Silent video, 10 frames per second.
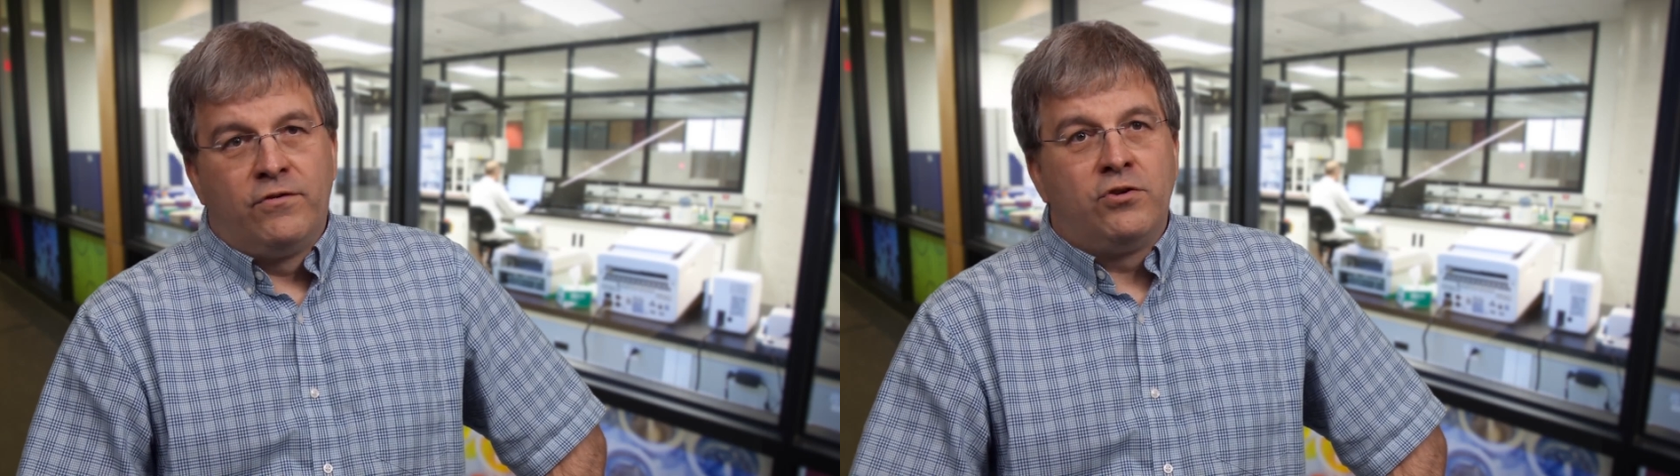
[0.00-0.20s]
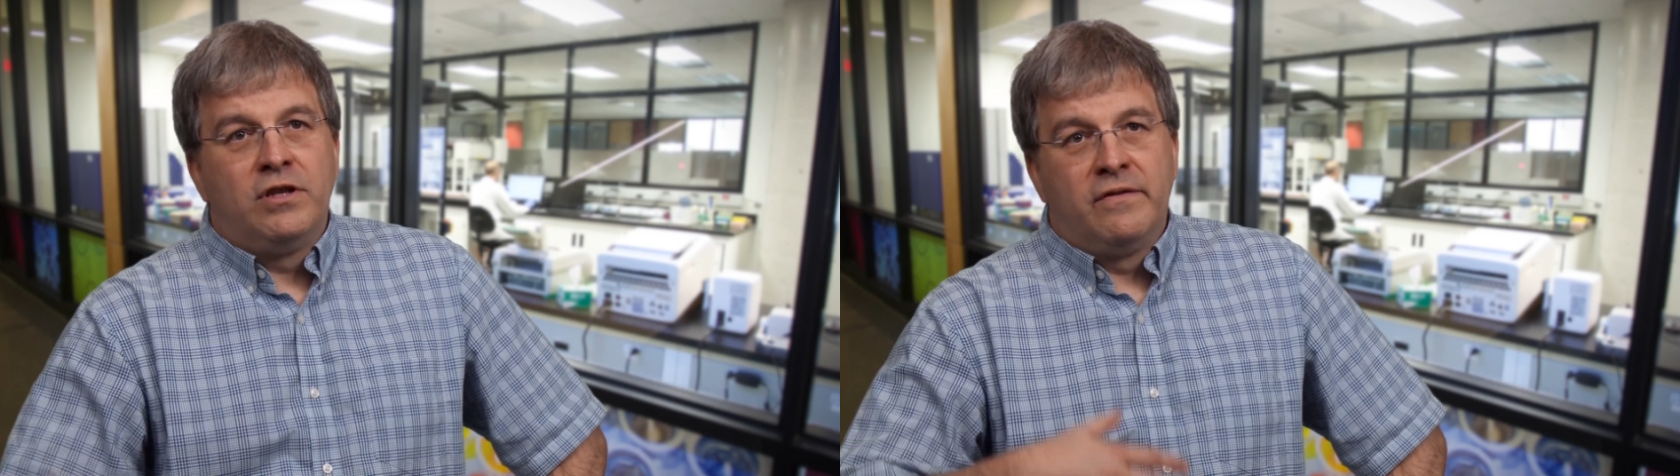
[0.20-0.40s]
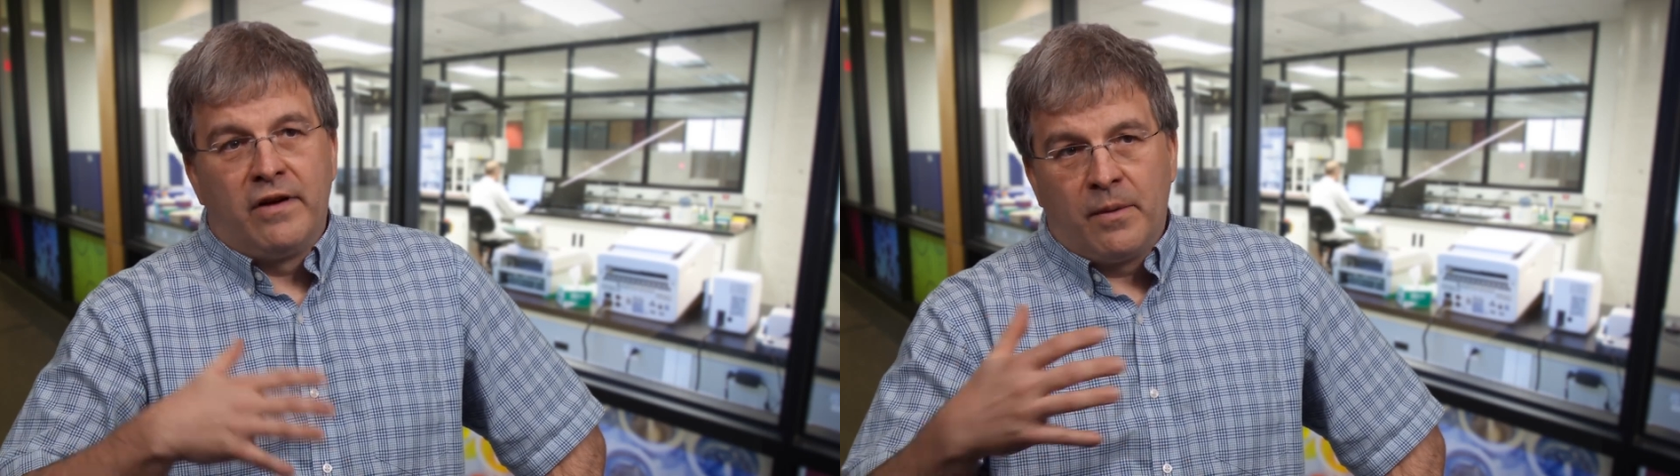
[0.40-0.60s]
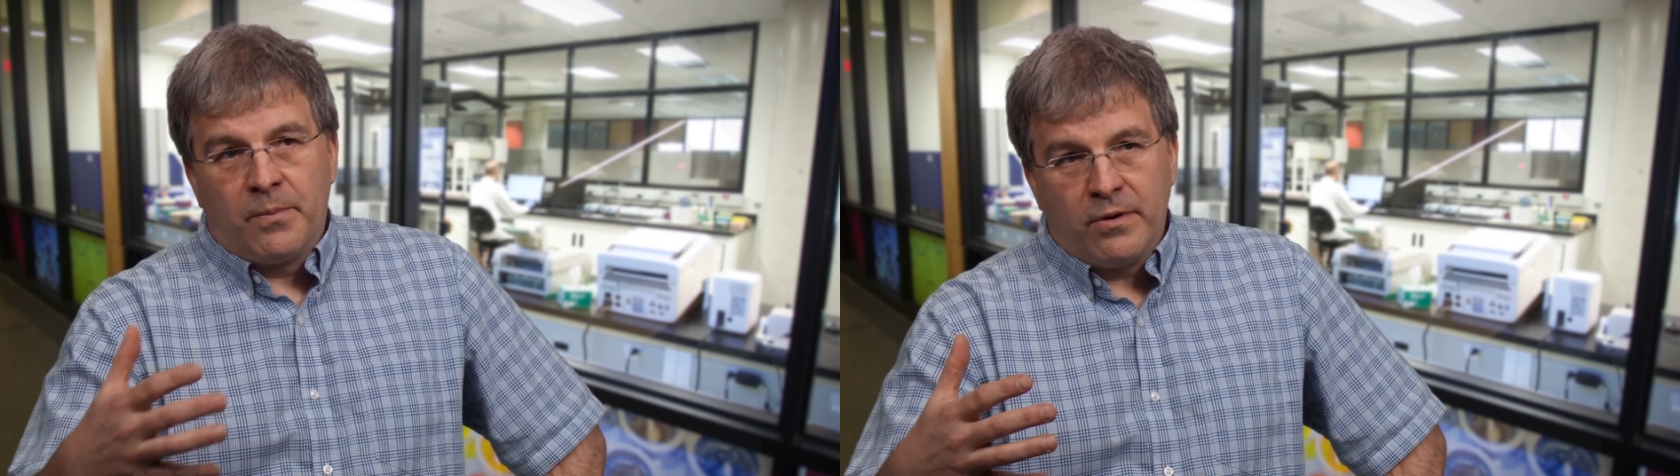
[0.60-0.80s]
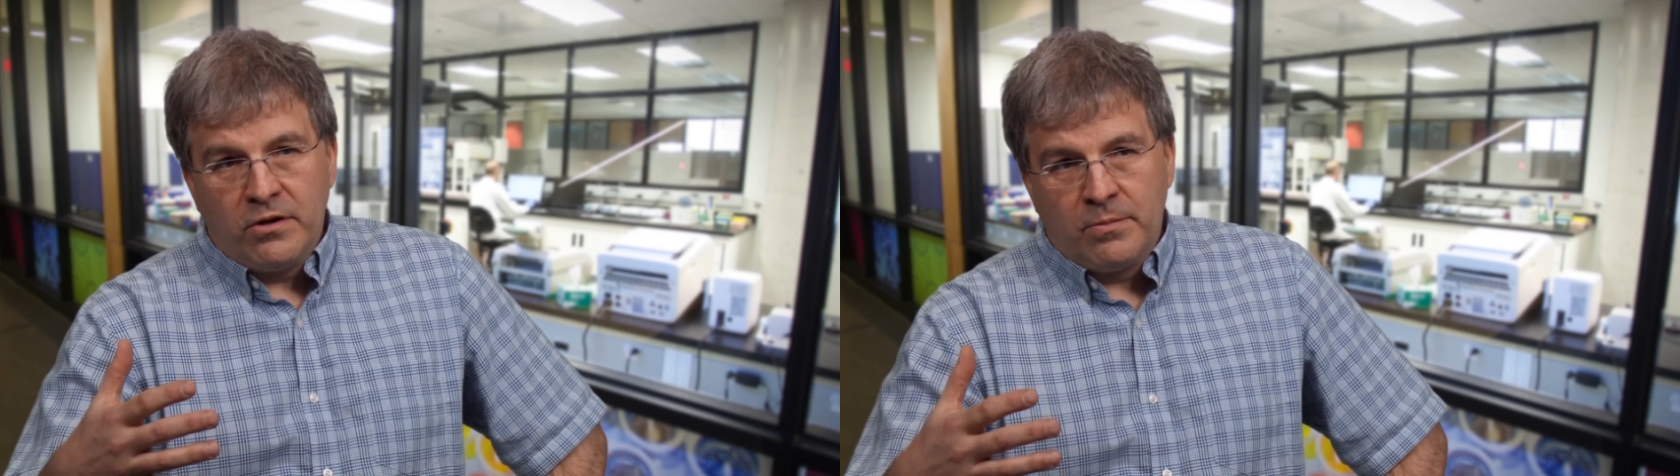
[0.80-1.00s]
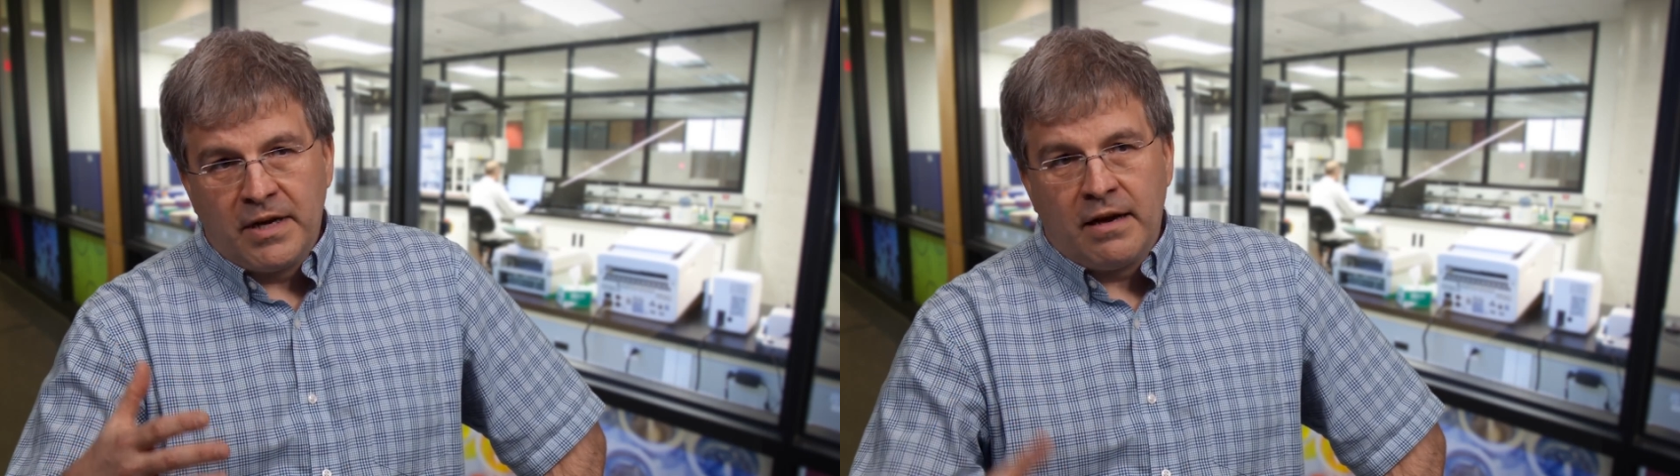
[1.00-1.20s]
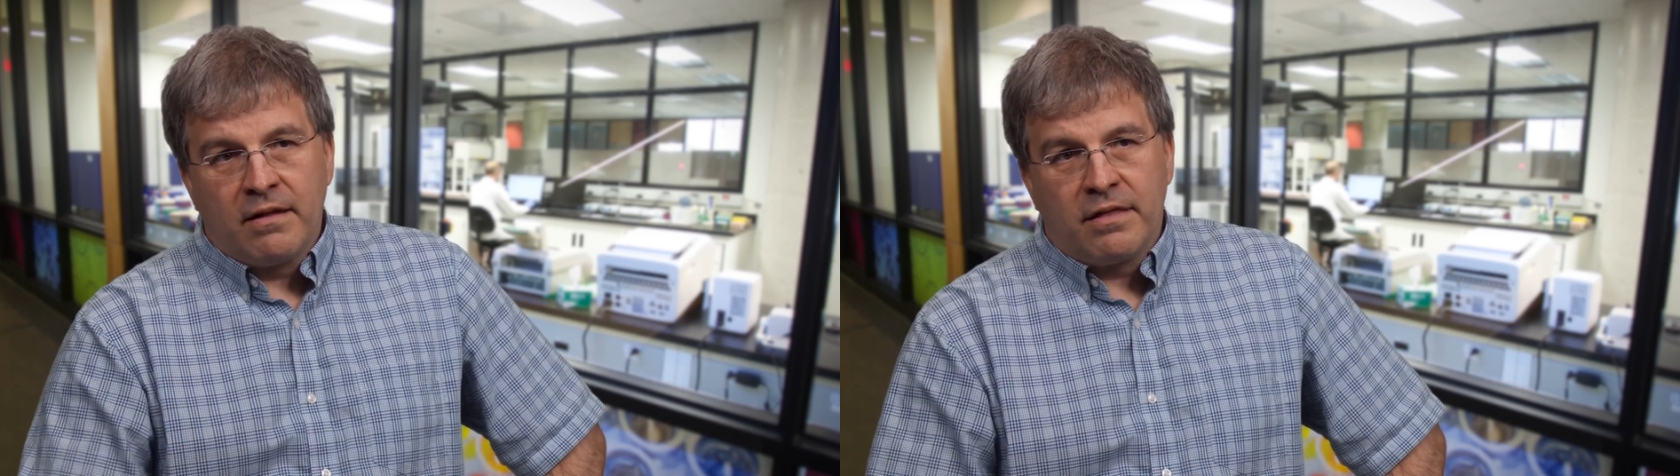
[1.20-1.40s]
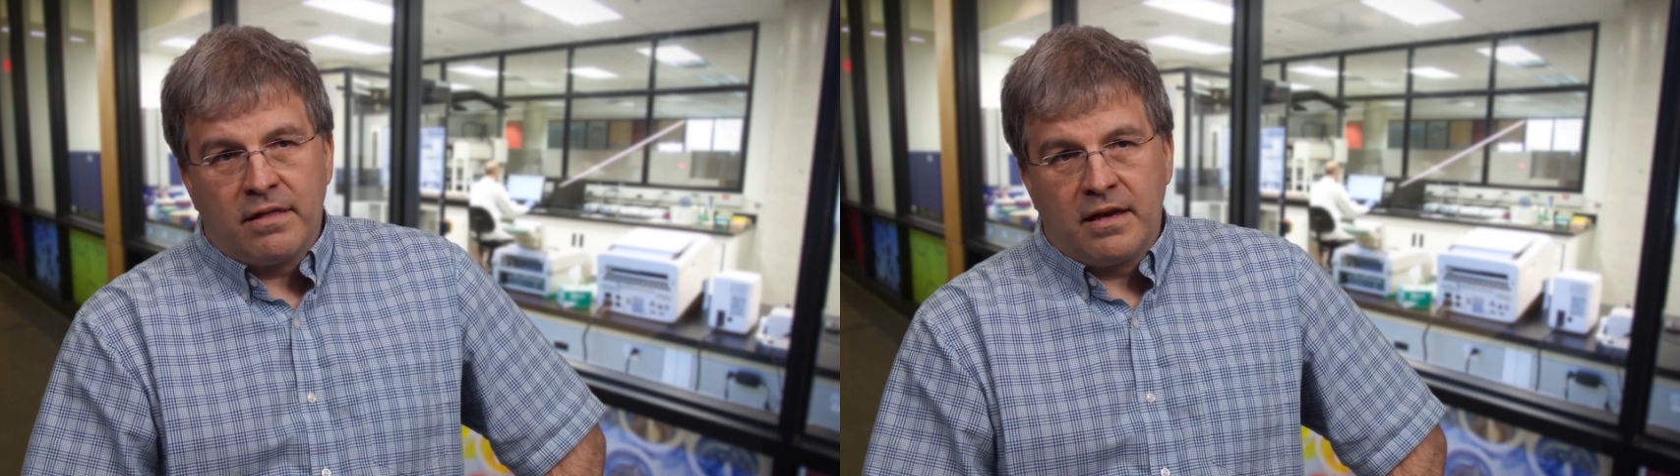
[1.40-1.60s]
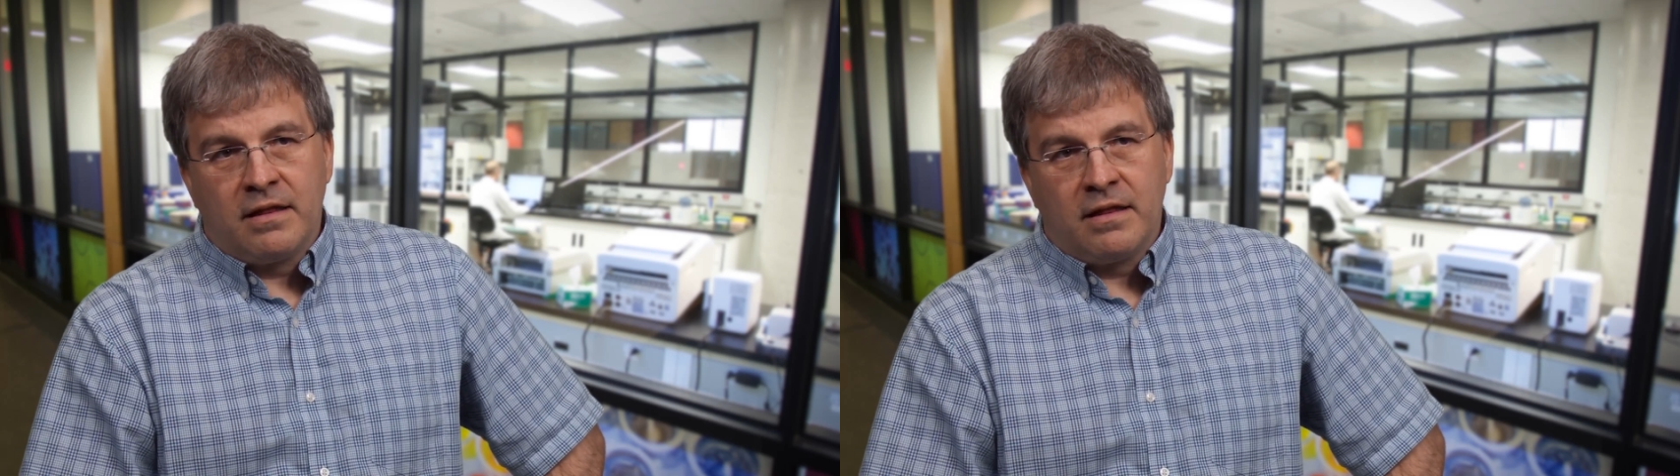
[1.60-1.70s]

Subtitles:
to develop a human health